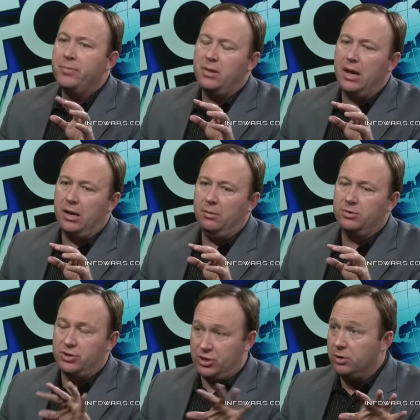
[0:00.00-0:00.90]
that it
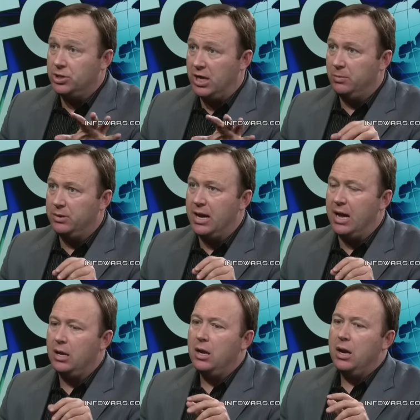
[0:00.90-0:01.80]
was associated with
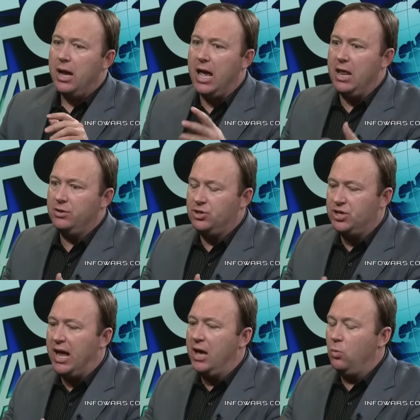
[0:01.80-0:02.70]
that. And it
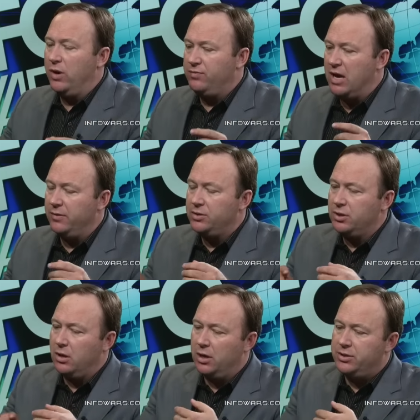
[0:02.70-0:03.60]
said, we've done
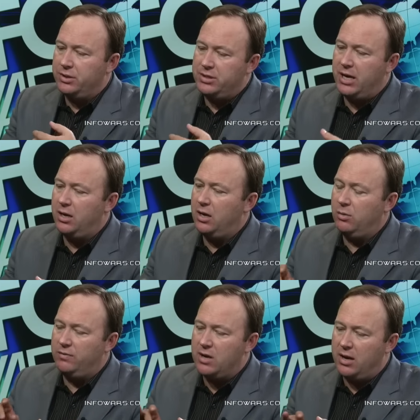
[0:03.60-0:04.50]
this in Argentina,
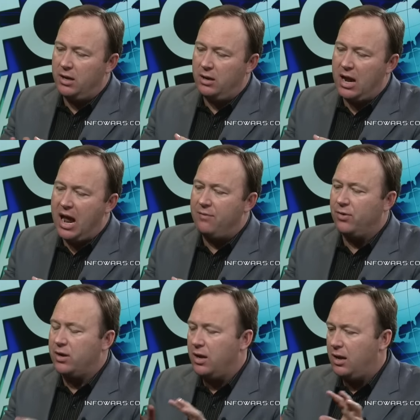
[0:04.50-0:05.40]
we've done it in
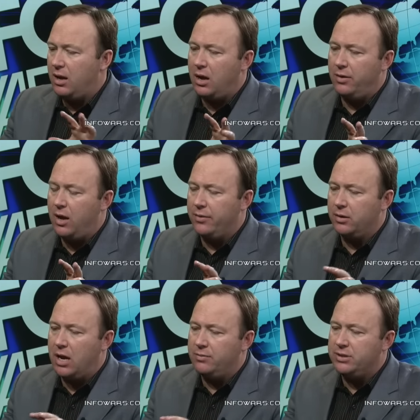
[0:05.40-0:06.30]
Africa, other
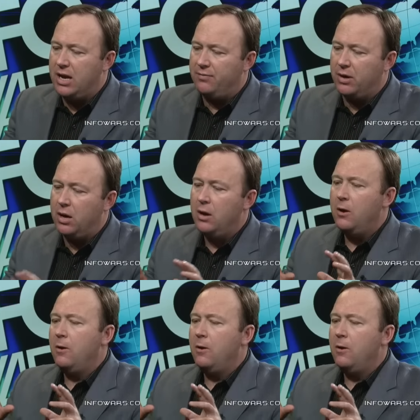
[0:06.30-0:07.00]
countries in Africa.